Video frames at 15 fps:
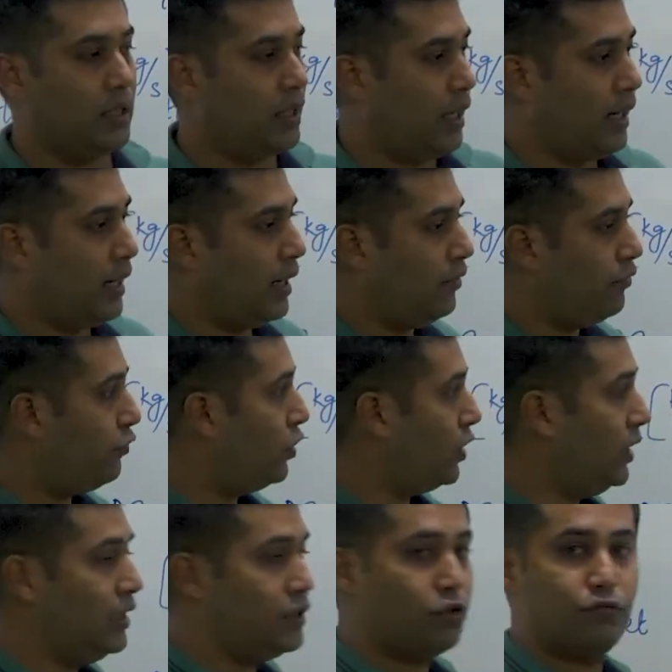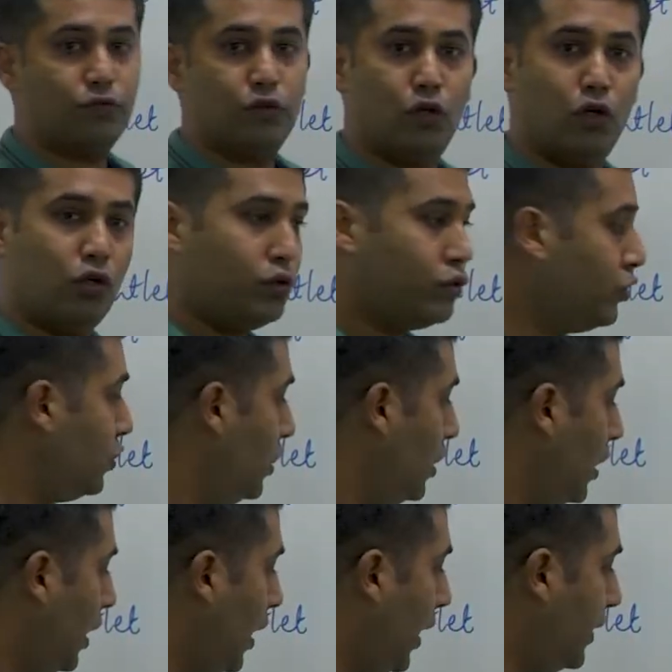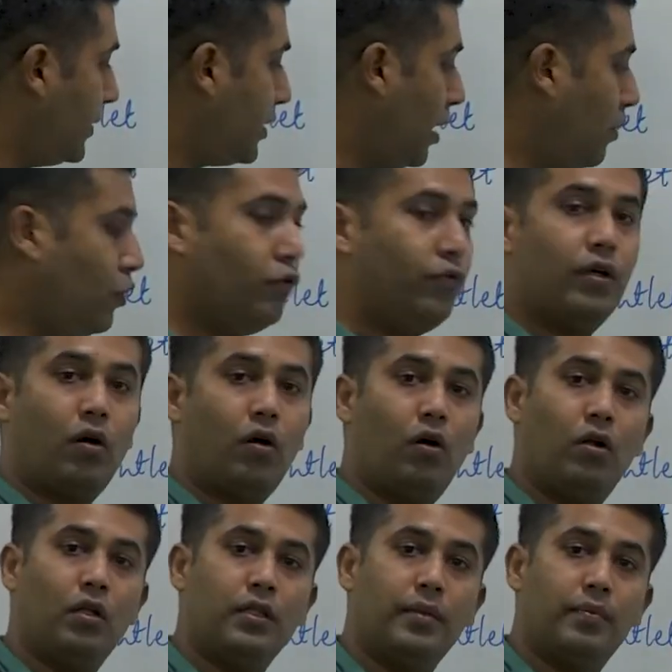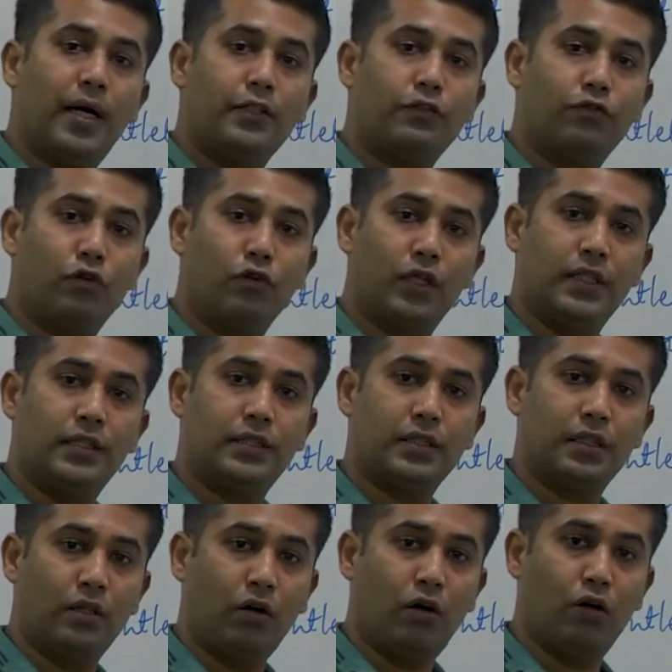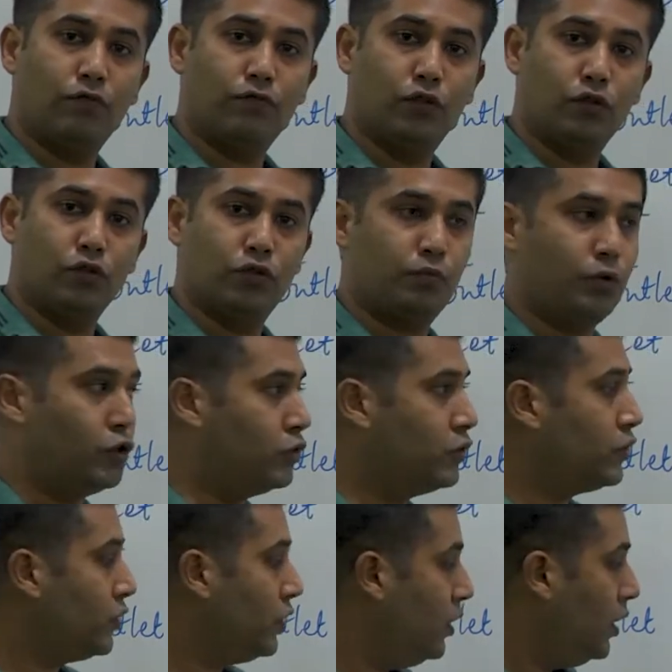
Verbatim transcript: And I, for each of those, I sum over all the mass flow rates in all of those ports.